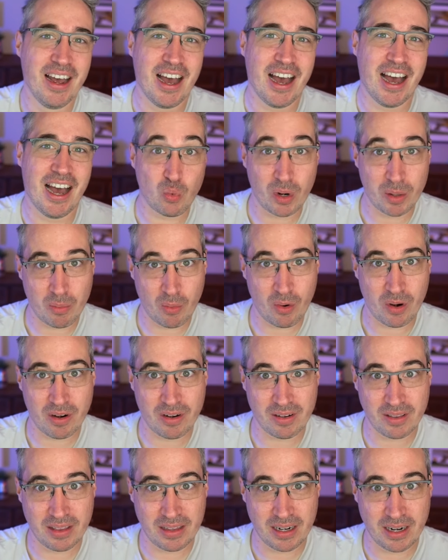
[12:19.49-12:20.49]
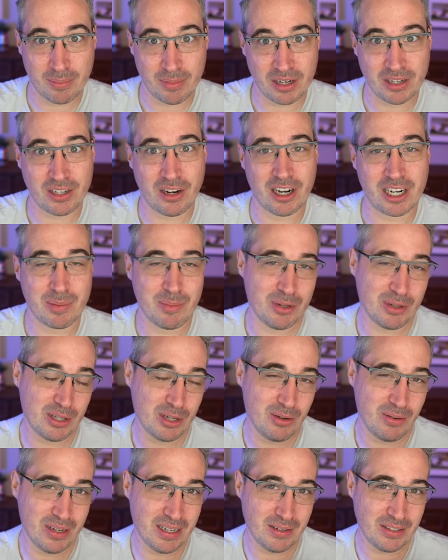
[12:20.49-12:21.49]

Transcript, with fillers: There's one more that I'm going to talk about, though,